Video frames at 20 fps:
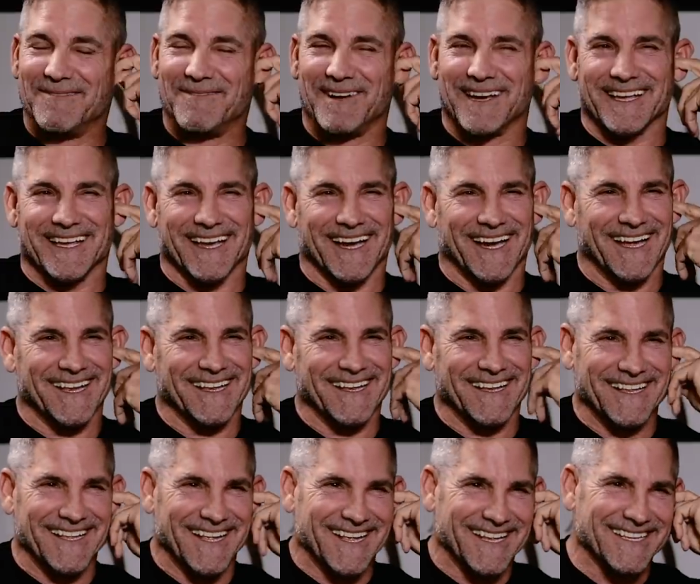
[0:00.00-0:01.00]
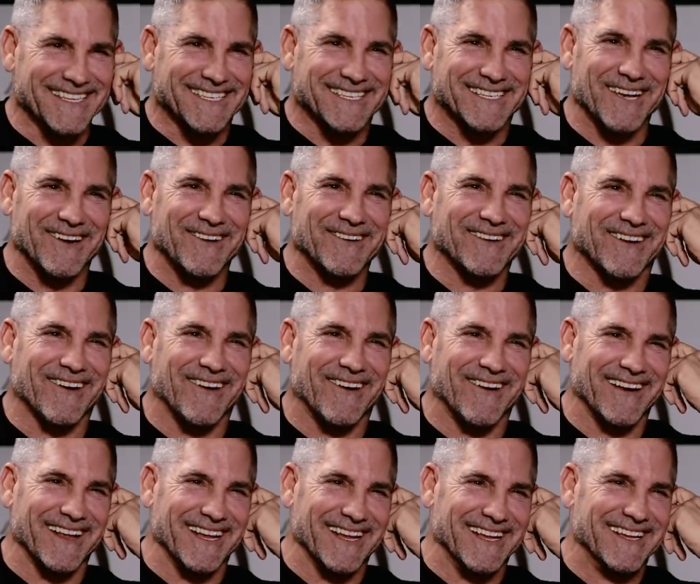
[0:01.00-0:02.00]
Oh my God. Ten years in so the making.
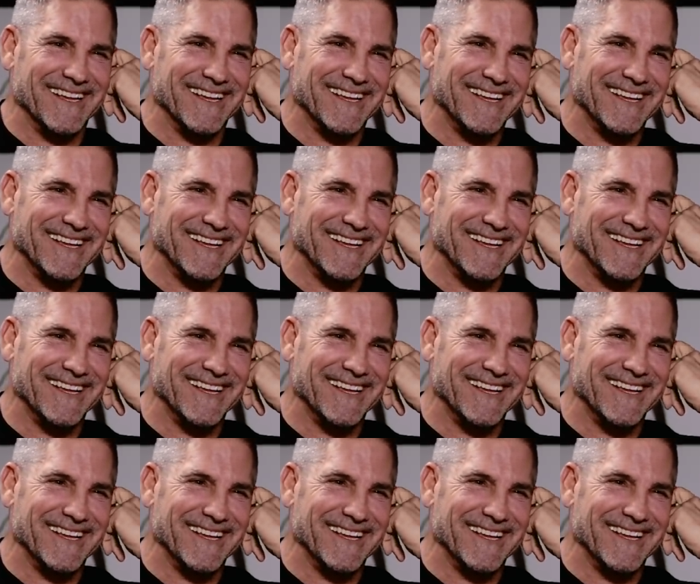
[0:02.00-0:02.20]
Corny.